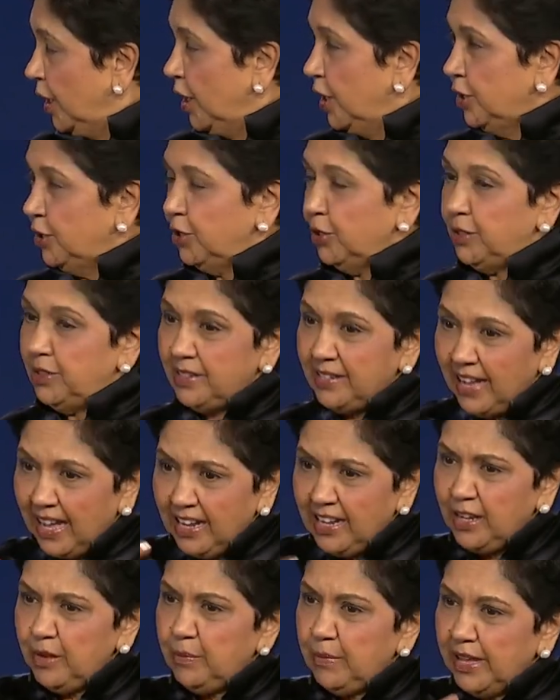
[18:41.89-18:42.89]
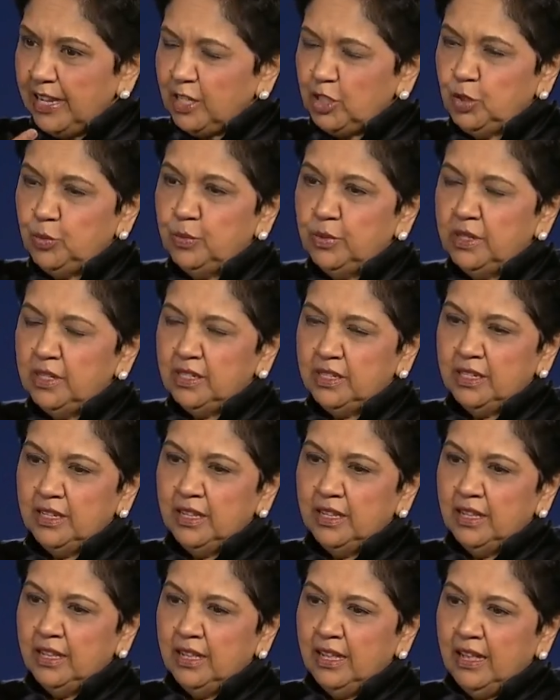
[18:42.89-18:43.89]
So talent management
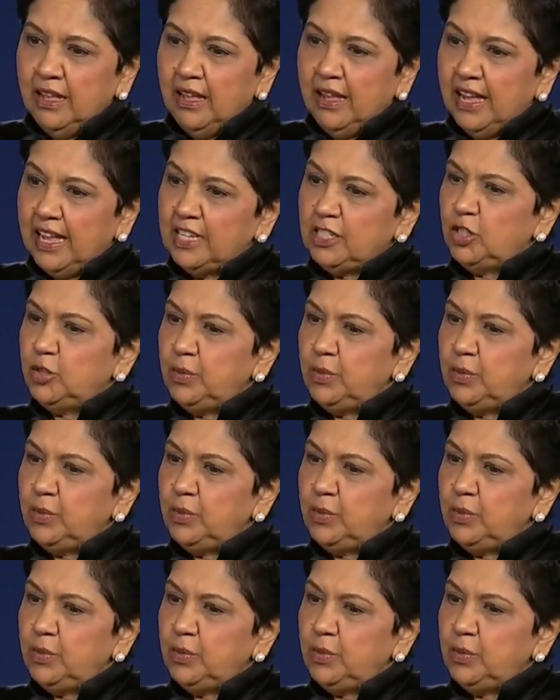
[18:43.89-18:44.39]
has